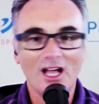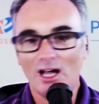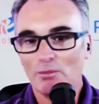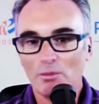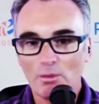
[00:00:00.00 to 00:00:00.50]

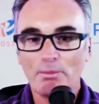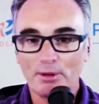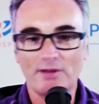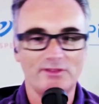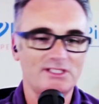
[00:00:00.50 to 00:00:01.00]
um,
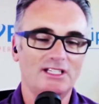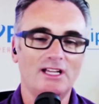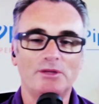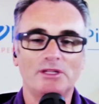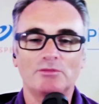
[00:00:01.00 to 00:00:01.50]
but
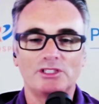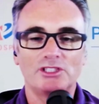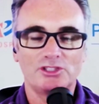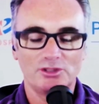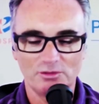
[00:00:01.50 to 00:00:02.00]
obviously, I mean, when
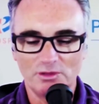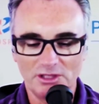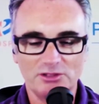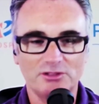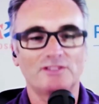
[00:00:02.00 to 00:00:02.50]
you do
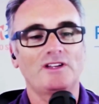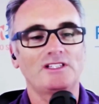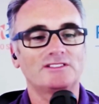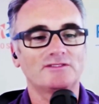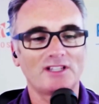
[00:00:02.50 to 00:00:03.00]
when you do the
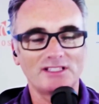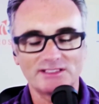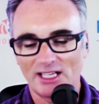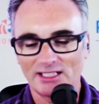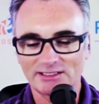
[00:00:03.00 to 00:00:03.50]
face to
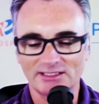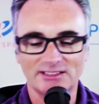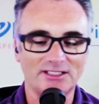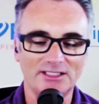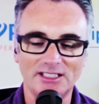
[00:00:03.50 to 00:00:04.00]
face ask,
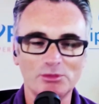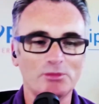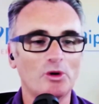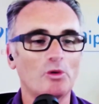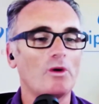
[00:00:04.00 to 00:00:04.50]
it's got a little
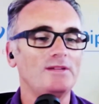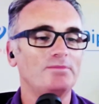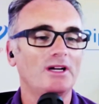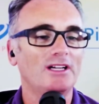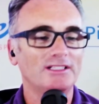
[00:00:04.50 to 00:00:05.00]
bit more
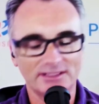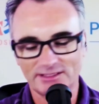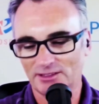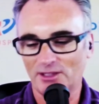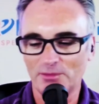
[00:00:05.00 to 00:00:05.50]
weight behind
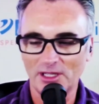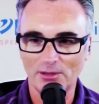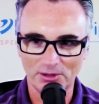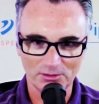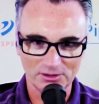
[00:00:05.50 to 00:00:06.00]
it. So it I'm
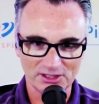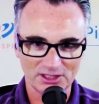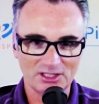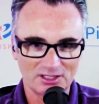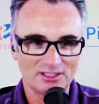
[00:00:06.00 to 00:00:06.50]
does, especially if